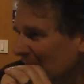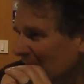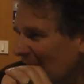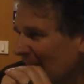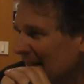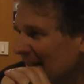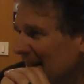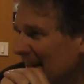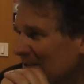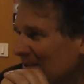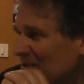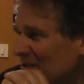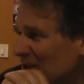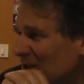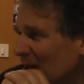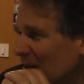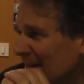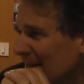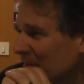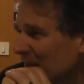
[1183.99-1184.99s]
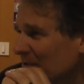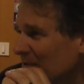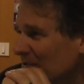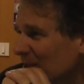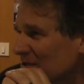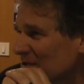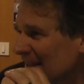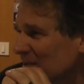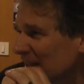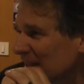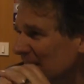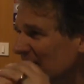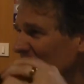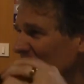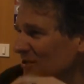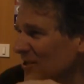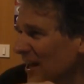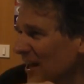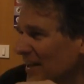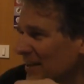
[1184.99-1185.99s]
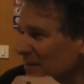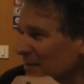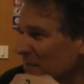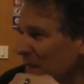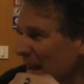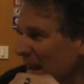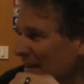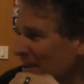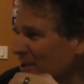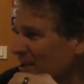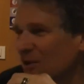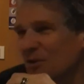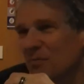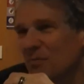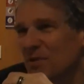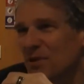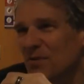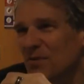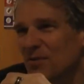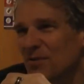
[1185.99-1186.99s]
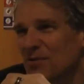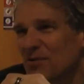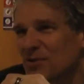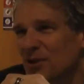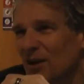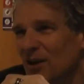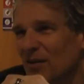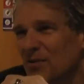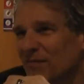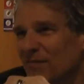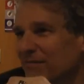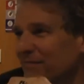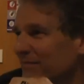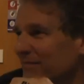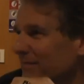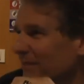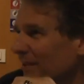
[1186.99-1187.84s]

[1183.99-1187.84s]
it ends up essentially inside the banking computers of